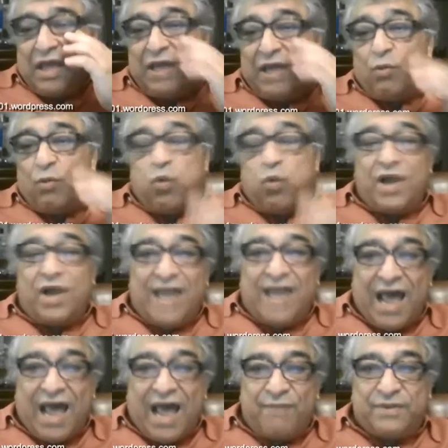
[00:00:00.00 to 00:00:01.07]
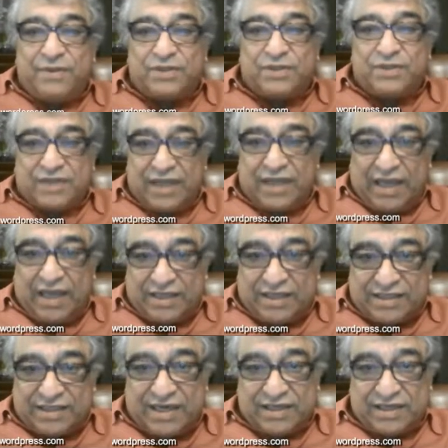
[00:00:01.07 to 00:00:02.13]
what happens
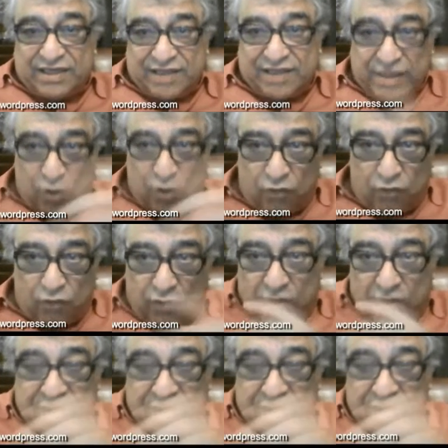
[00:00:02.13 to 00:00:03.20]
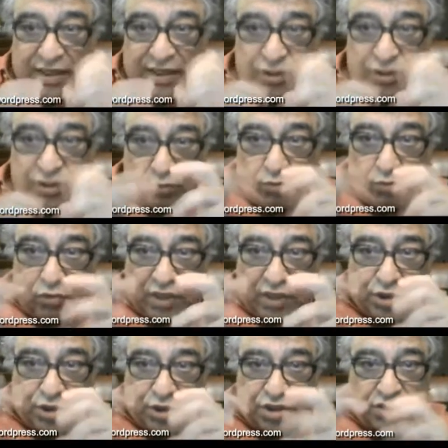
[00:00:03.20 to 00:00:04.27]
is this that the overall, these
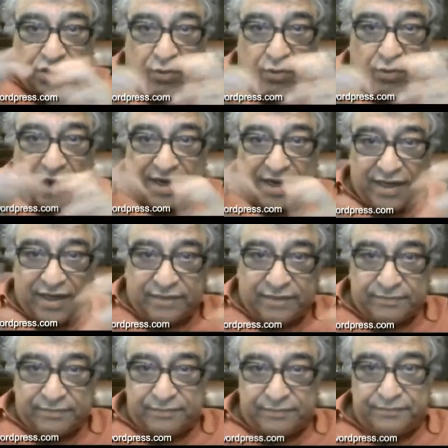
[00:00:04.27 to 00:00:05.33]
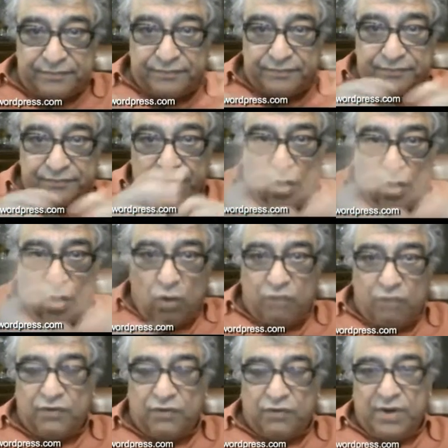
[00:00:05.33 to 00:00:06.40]
engines are running all
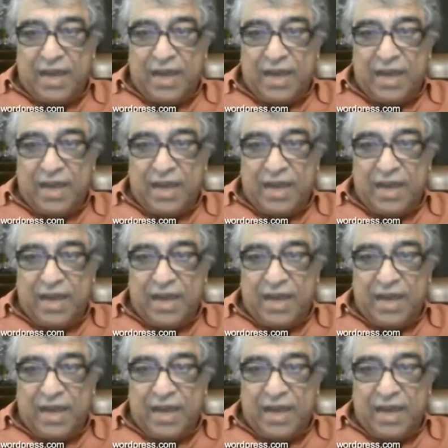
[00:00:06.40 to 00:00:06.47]
over,